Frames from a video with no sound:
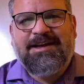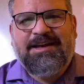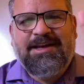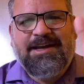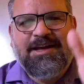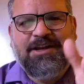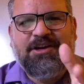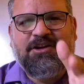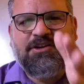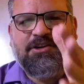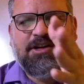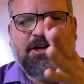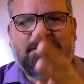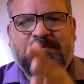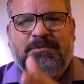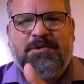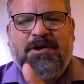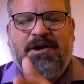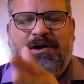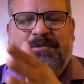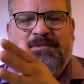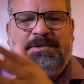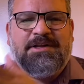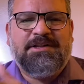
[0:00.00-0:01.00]
inner
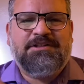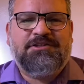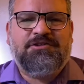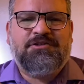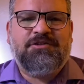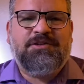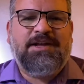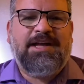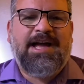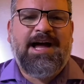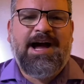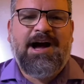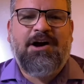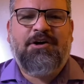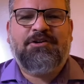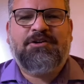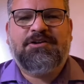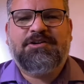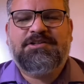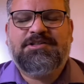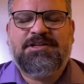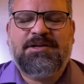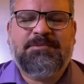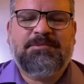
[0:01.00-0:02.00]
compartment to the
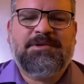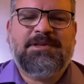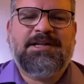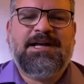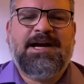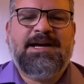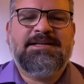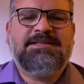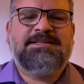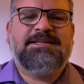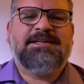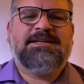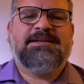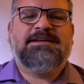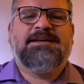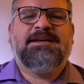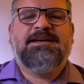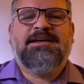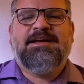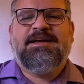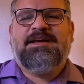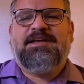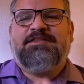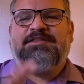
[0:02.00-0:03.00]
outer, symbolizing
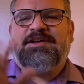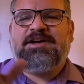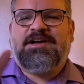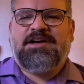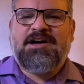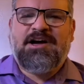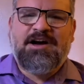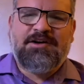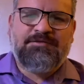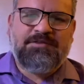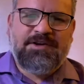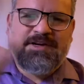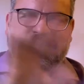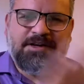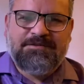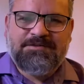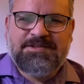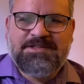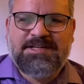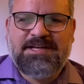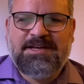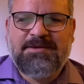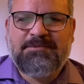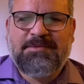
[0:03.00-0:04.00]
the covering of
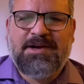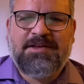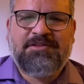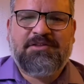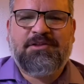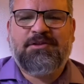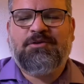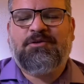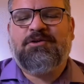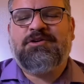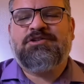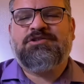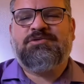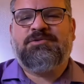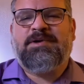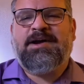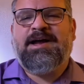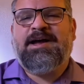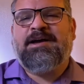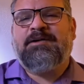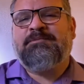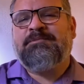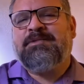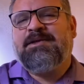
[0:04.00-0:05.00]
sin by the Lord's
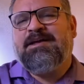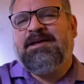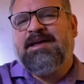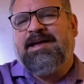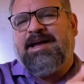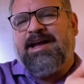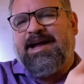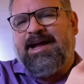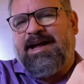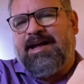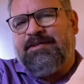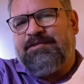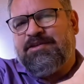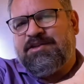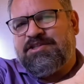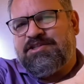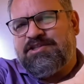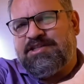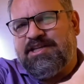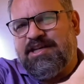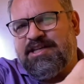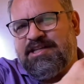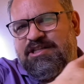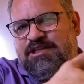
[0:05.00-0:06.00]
Ram, and the
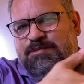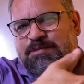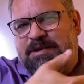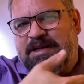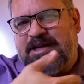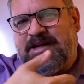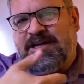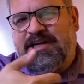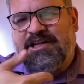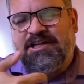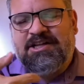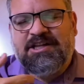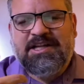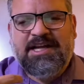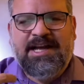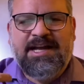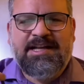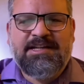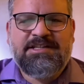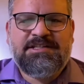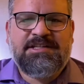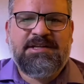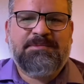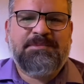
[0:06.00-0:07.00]
sins being
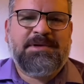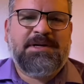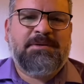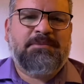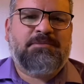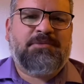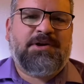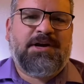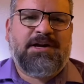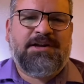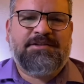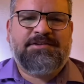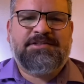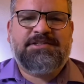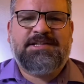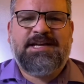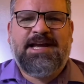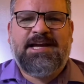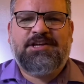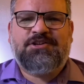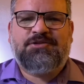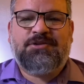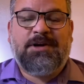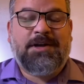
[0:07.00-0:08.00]
cleansed and being brought out of the
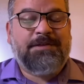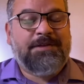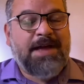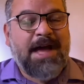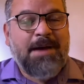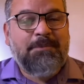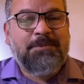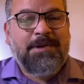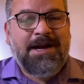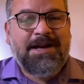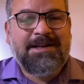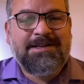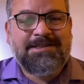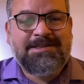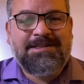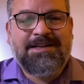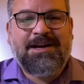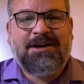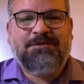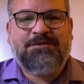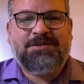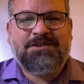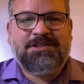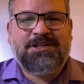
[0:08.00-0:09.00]
sanctuary. That by
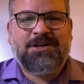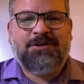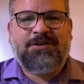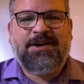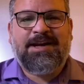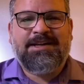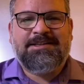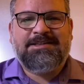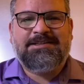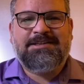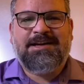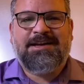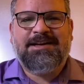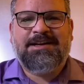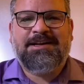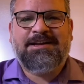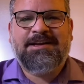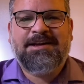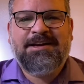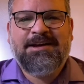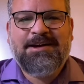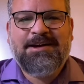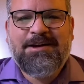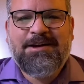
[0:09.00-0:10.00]
itself is a great study
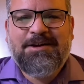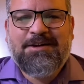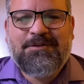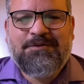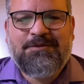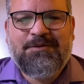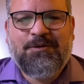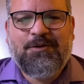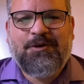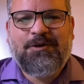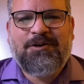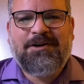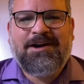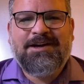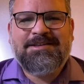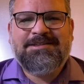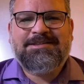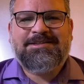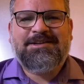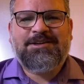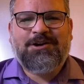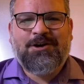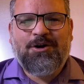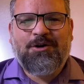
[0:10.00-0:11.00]
for us
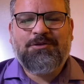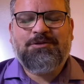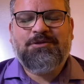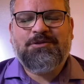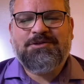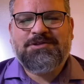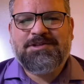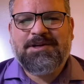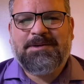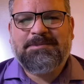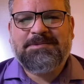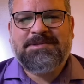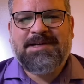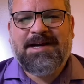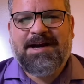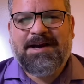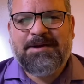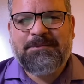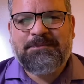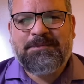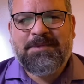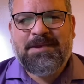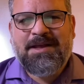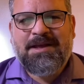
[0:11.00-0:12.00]
to go through
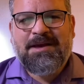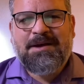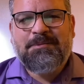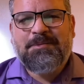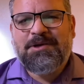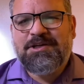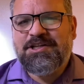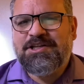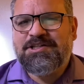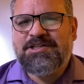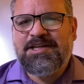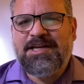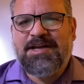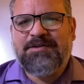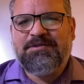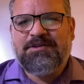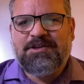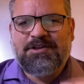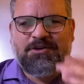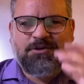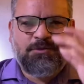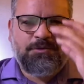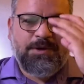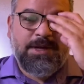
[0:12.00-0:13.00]
sometime. But just to give a
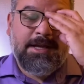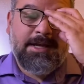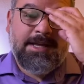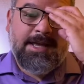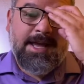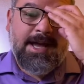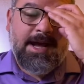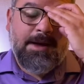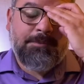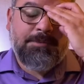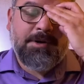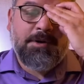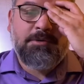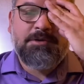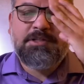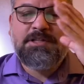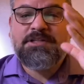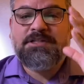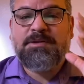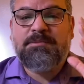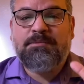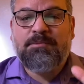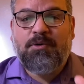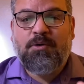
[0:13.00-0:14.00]
little recap, there was
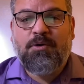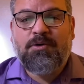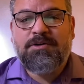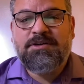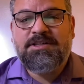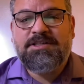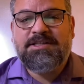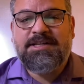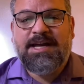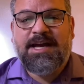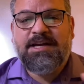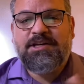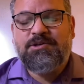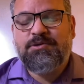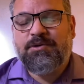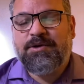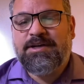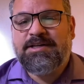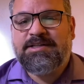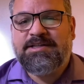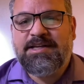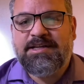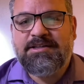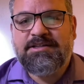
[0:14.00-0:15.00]
this important
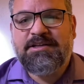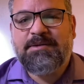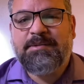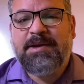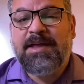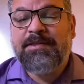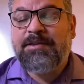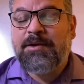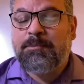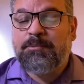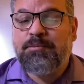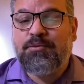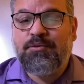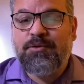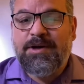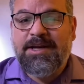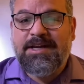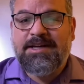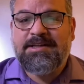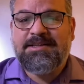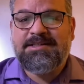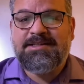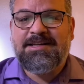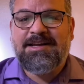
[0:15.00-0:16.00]
sanctuary system, and the
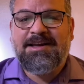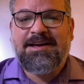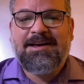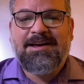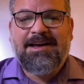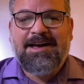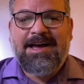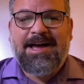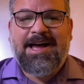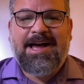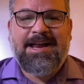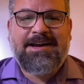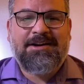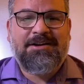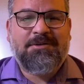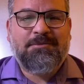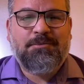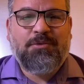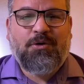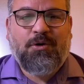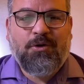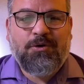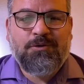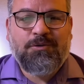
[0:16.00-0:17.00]
priest had an
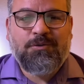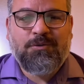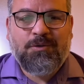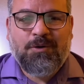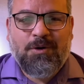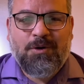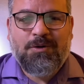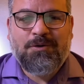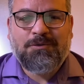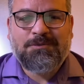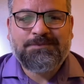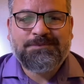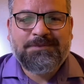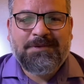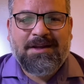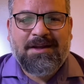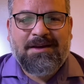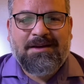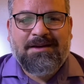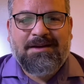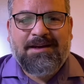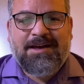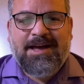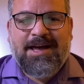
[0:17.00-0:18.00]
important role.
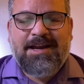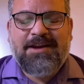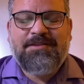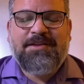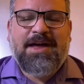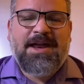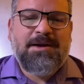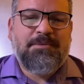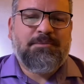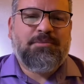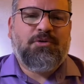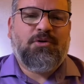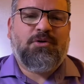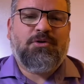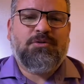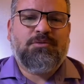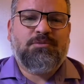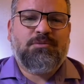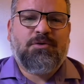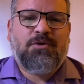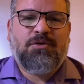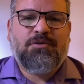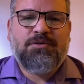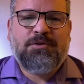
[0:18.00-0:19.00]
And in that
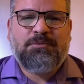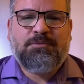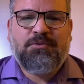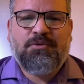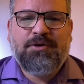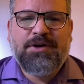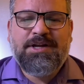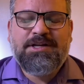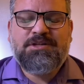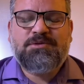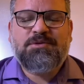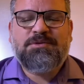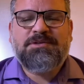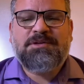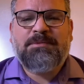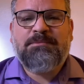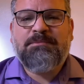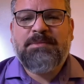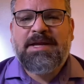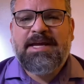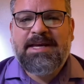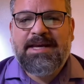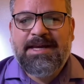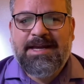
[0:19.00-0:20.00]
important role, the priest was a
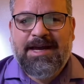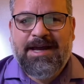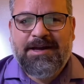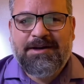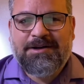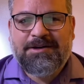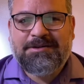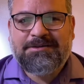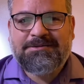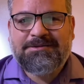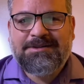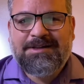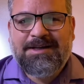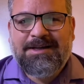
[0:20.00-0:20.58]
mediator.